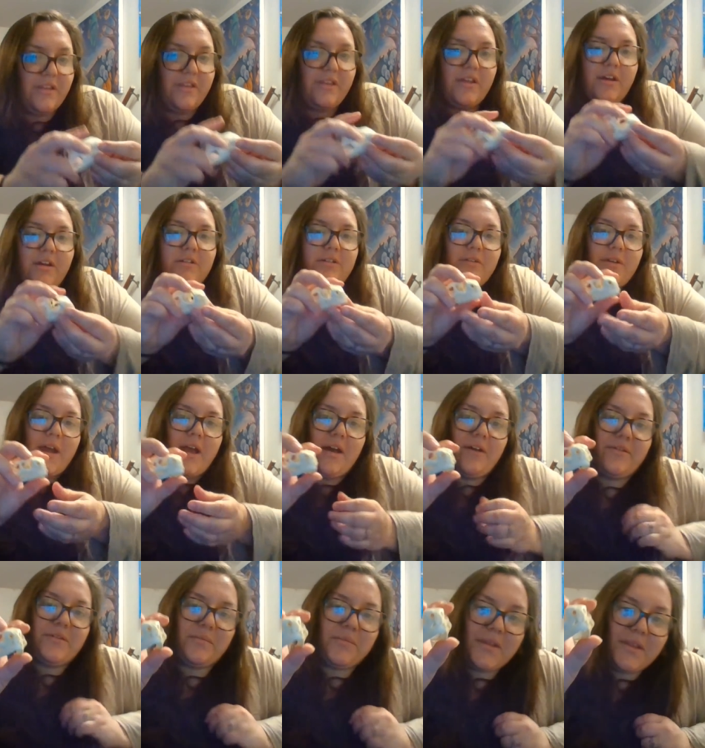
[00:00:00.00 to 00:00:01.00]
They also
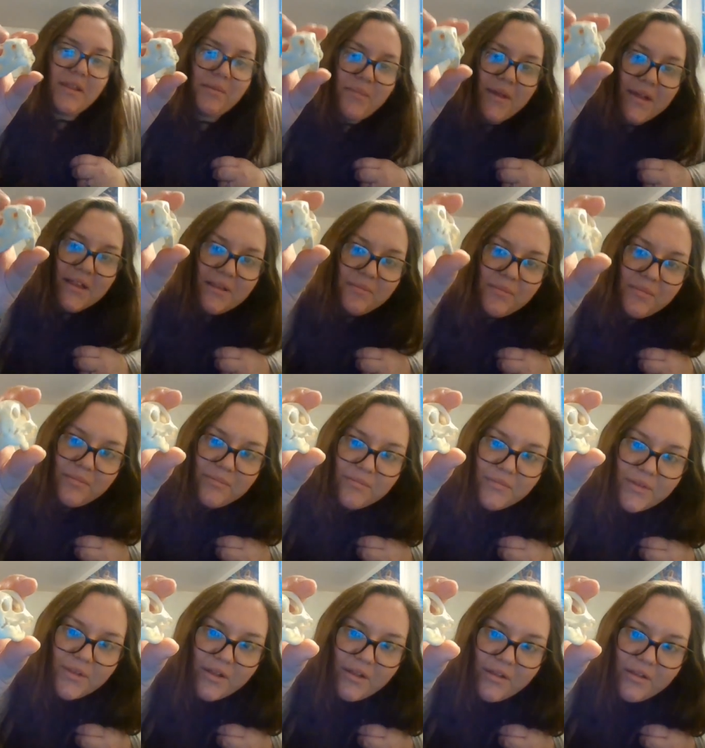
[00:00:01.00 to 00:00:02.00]
have something that makes them
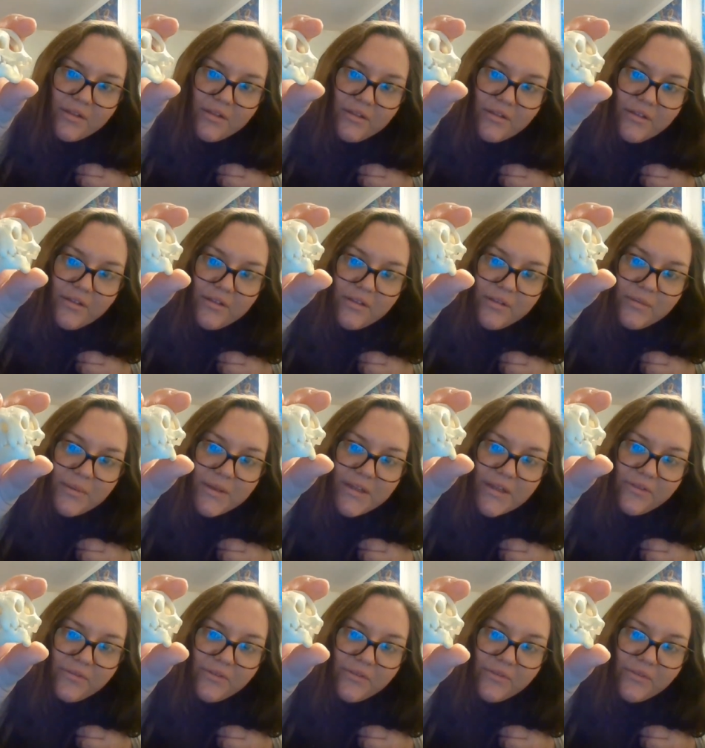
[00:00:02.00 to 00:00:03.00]
a little bit
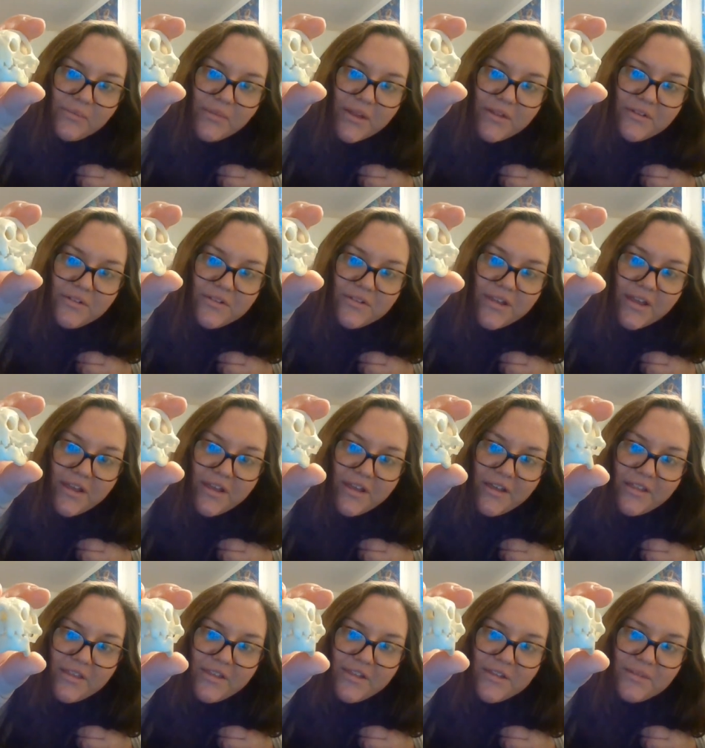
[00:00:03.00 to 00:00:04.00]
different from lizards,
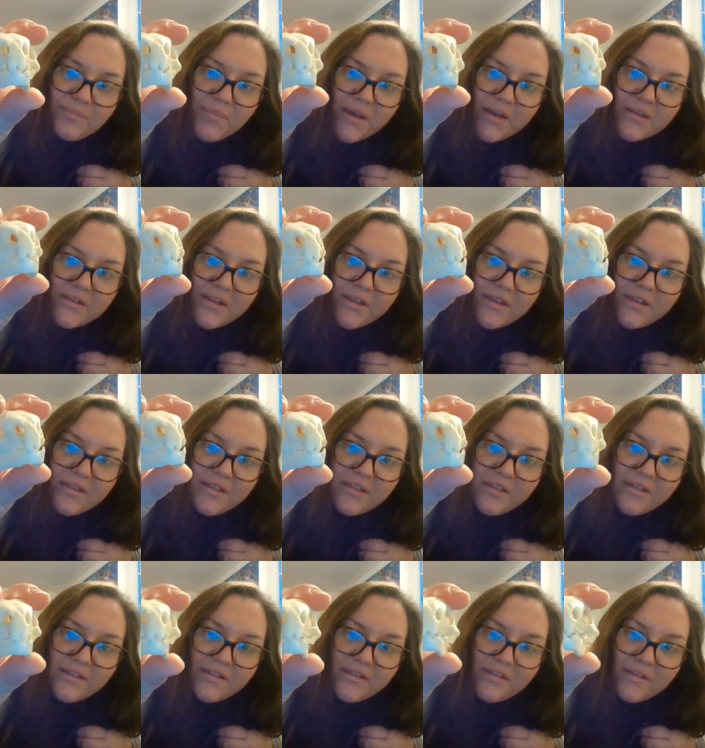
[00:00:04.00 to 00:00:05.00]
these buck teeth
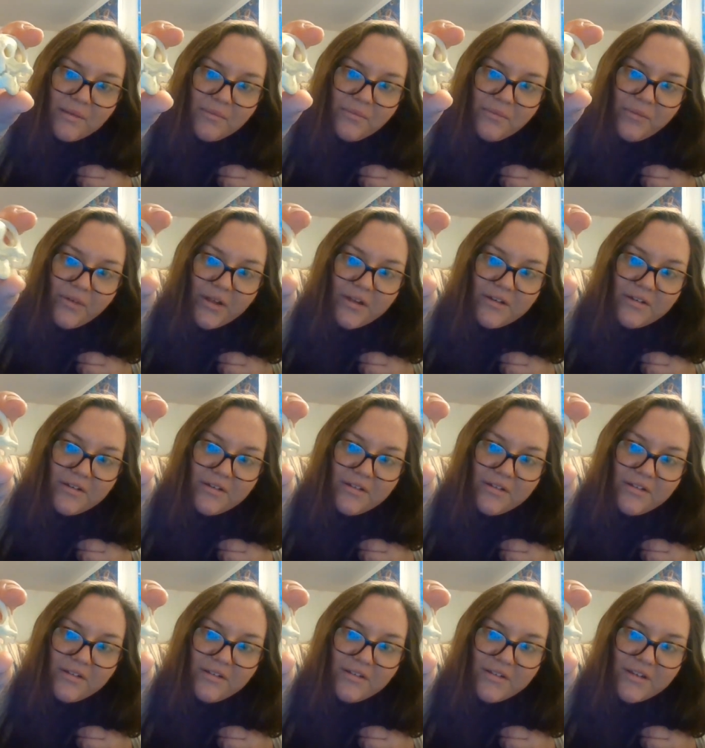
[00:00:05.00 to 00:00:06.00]
up front
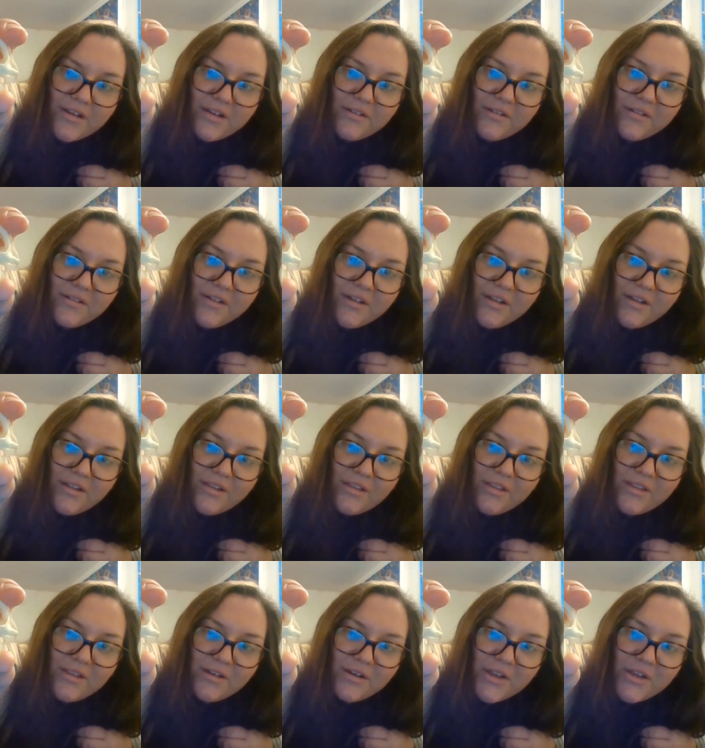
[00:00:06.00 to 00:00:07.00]
too
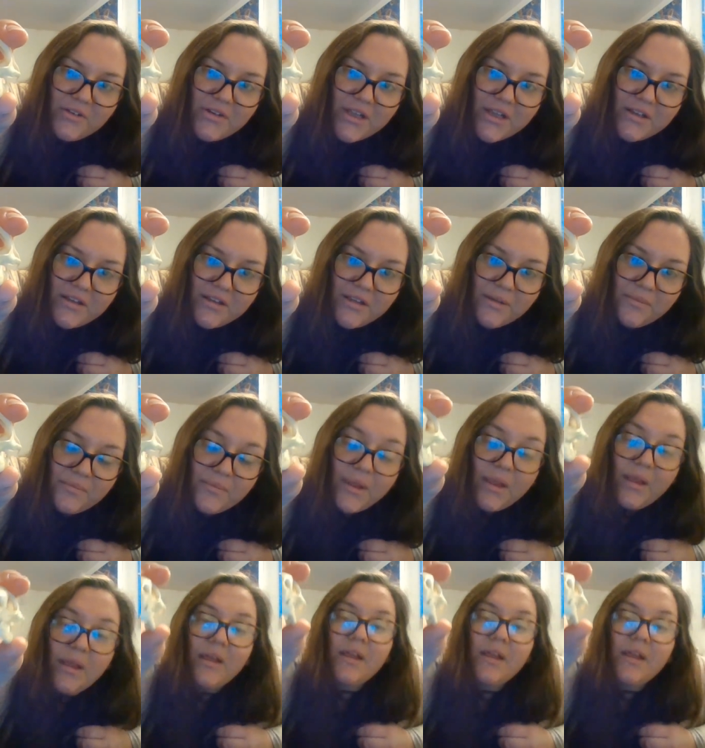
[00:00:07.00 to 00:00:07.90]
that are unique to them.